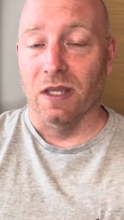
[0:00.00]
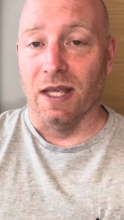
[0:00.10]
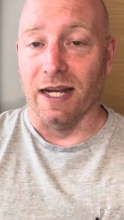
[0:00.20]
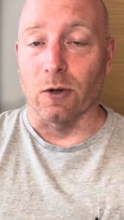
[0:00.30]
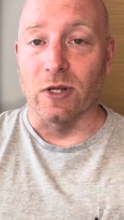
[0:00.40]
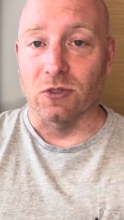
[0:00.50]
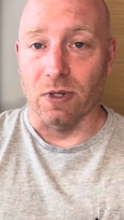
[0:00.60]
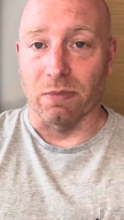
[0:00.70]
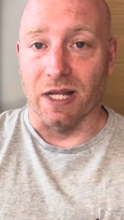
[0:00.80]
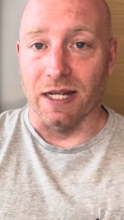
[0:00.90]
I go into it
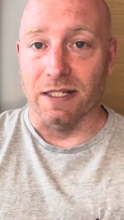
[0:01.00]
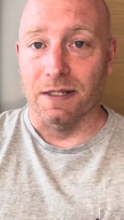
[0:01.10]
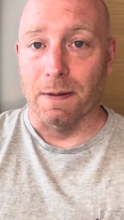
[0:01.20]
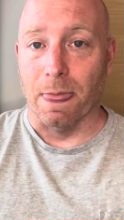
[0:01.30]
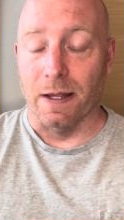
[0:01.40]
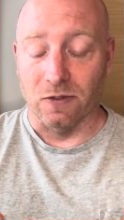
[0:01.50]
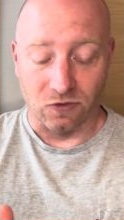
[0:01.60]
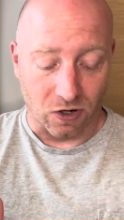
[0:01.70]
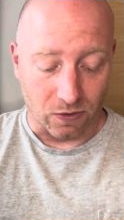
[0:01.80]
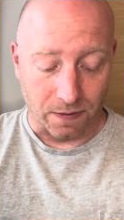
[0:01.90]
blind.
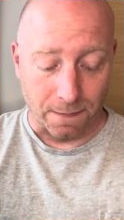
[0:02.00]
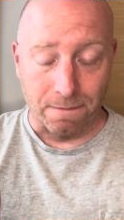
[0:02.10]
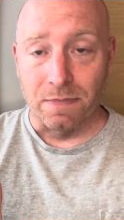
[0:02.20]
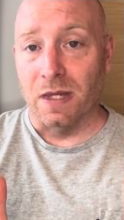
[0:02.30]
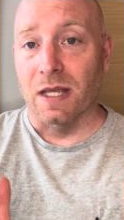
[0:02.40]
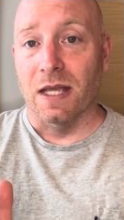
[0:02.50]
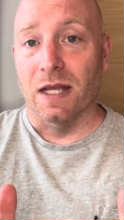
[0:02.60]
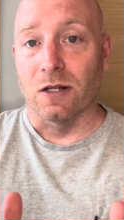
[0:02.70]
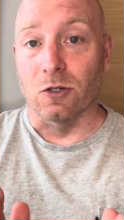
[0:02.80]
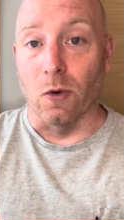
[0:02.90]
So,
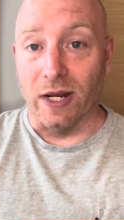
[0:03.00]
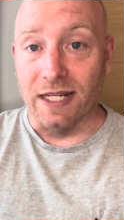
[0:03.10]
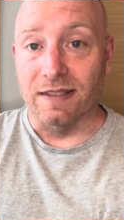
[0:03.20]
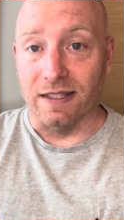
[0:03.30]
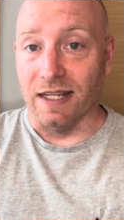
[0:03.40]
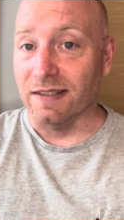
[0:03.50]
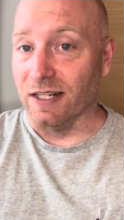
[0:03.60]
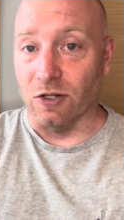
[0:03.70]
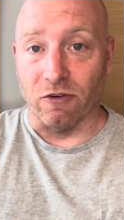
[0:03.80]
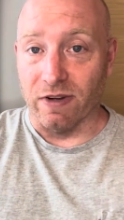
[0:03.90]
going into this, I'd
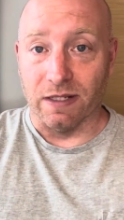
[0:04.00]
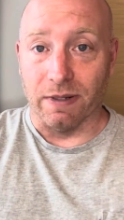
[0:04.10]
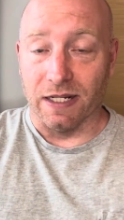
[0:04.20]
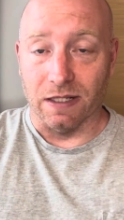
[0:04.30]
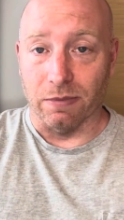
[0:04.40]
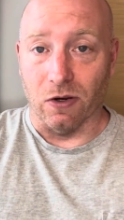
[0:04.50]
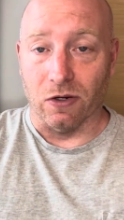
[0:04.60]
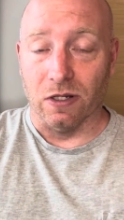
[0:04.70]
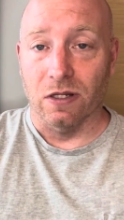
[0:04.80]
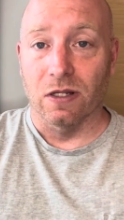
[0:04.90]
not read the back of the book,